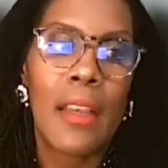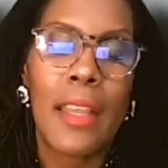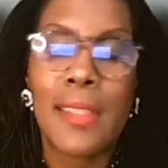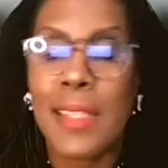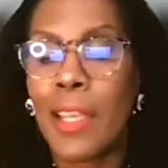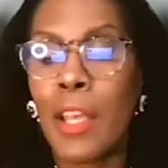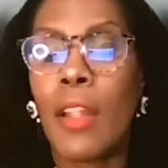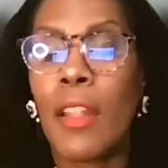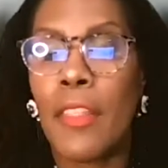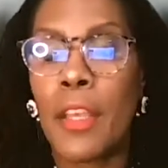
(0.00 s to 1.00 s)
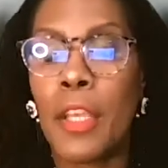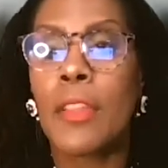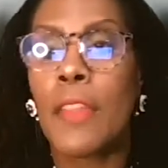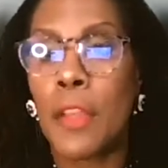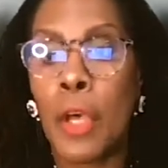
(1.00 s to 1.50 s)
as I call it,
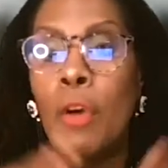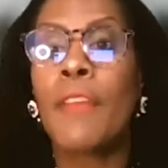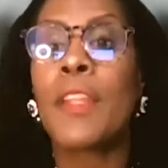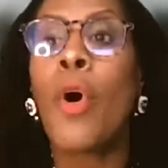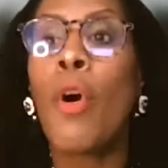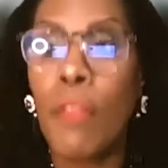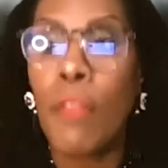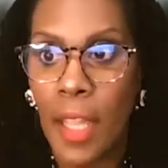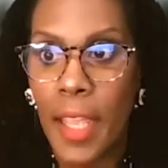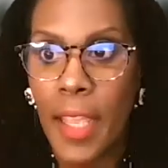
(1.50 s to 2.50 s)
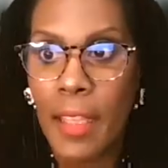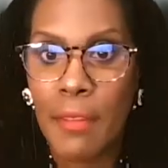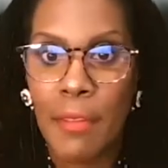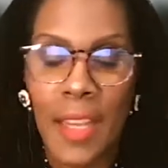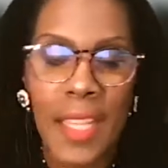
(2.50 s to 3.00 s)
the COVID overlay,
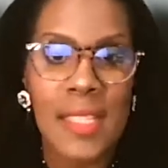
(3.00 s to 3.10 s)
right?